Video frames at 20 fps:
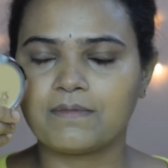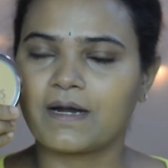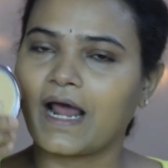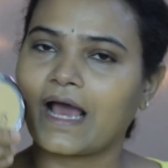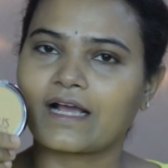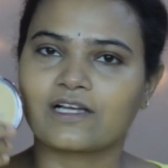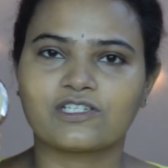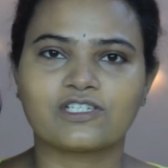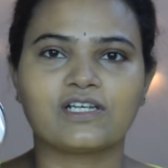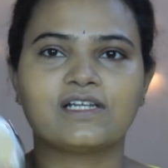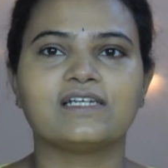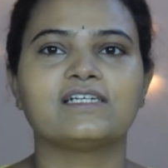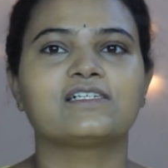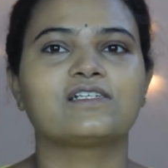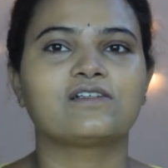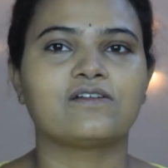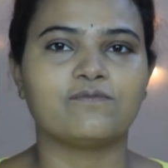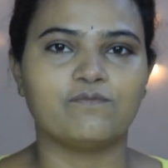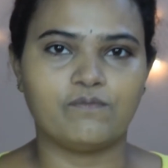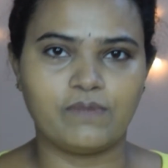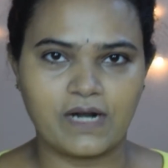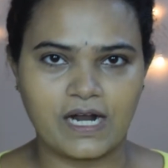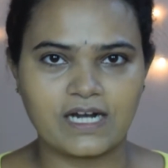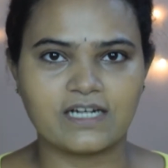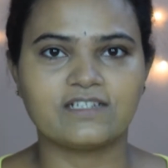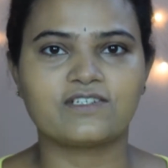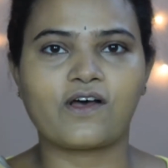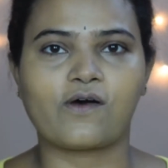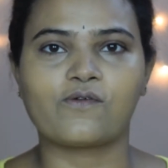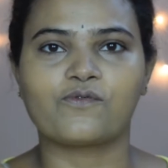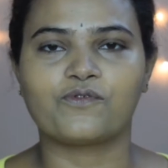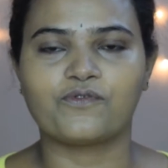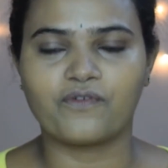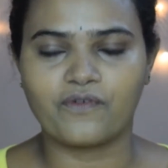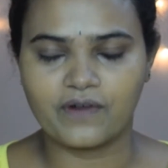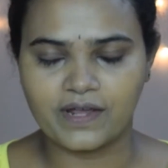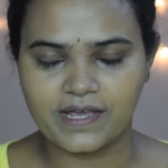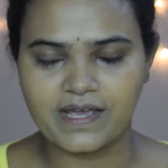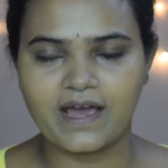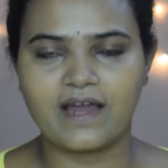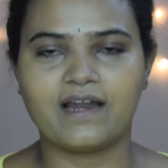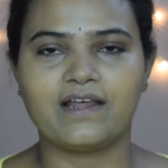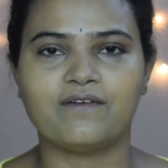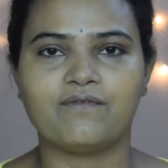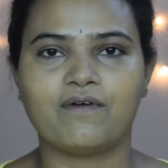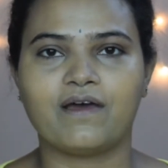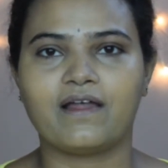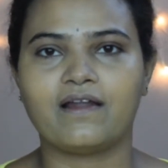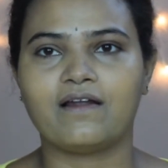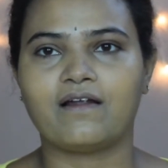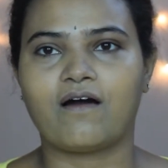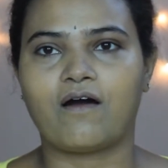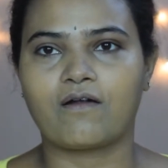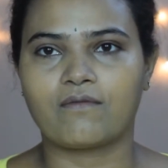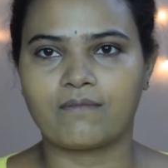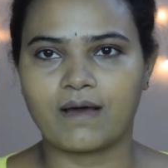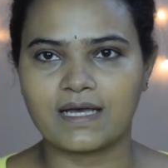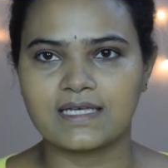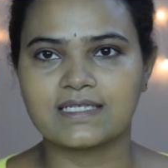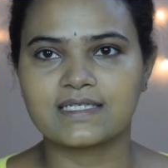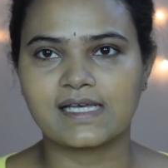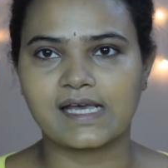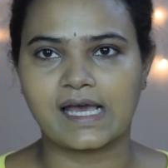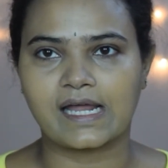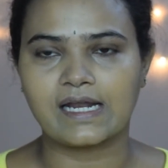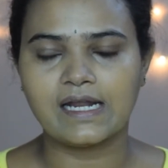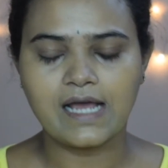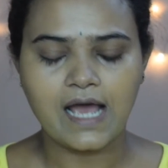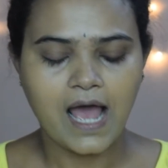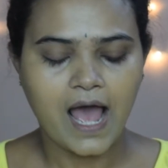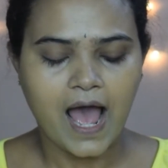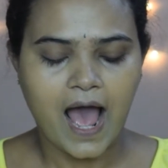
but actually it blends out really well on my skin.